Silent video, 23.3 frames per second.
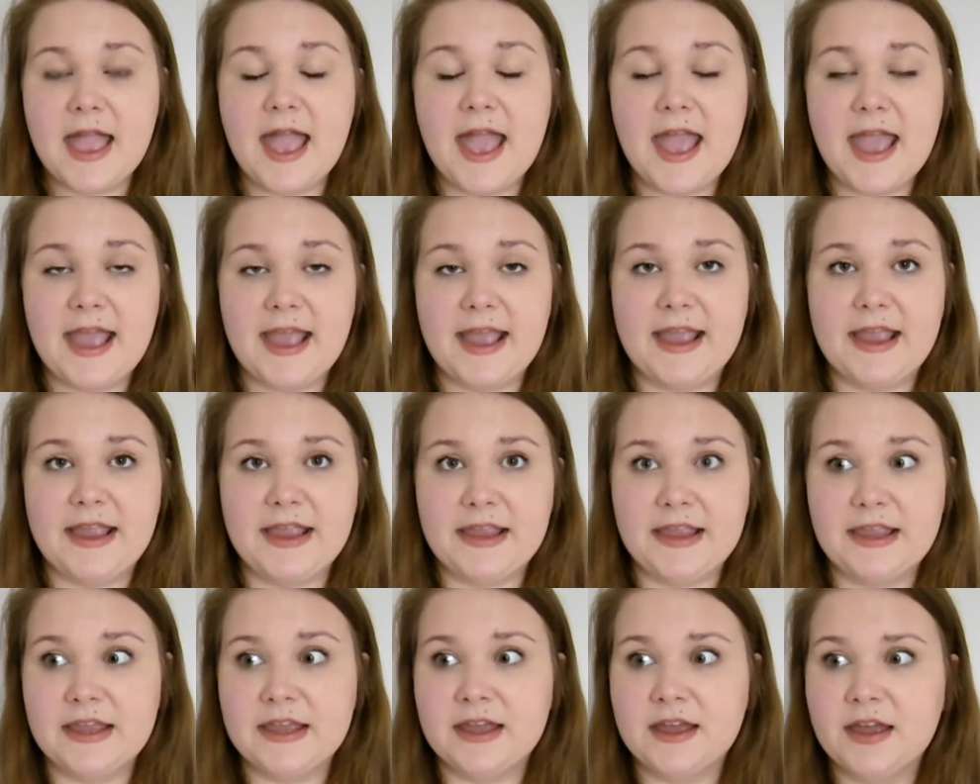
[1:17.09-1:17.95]

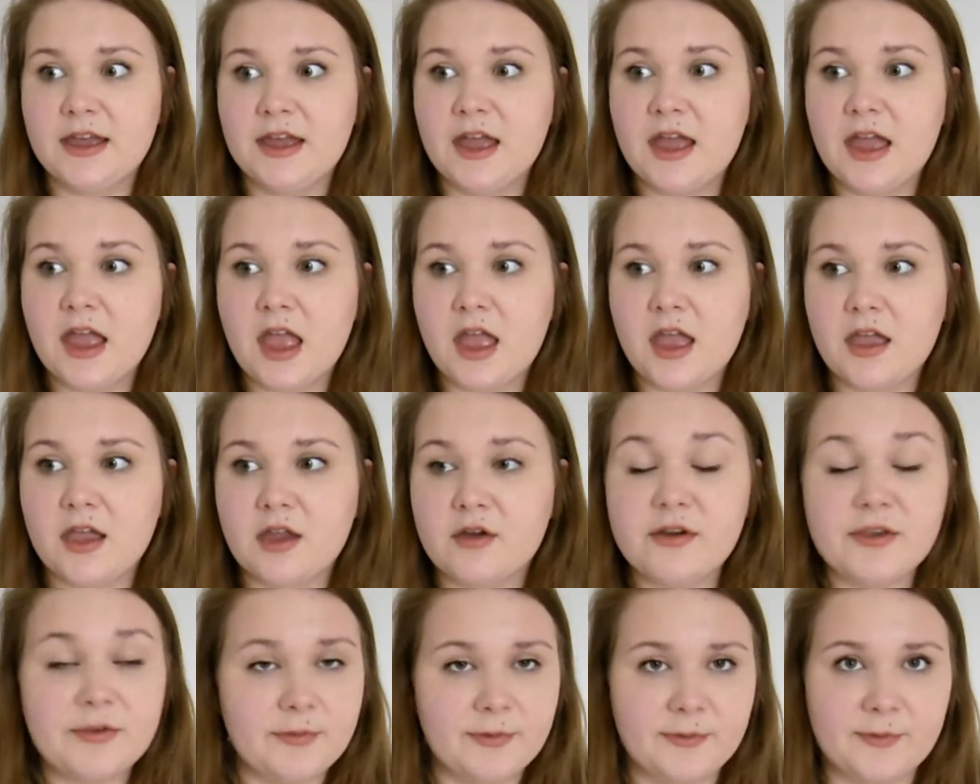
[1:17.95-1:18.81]
a
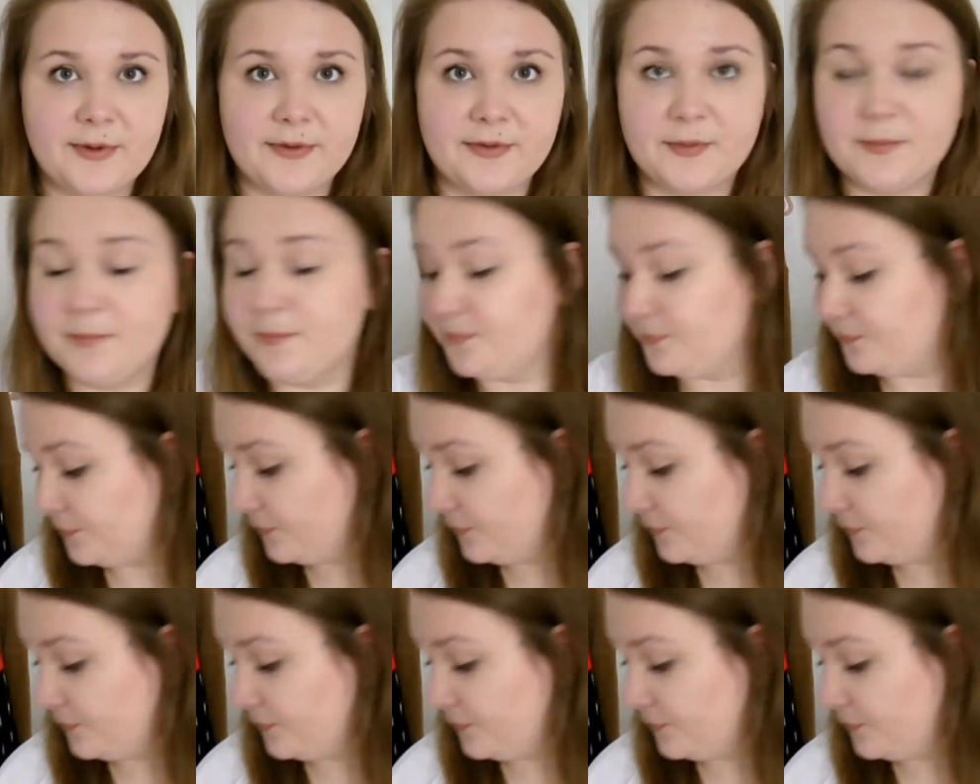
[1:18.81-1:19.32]
Christmas present,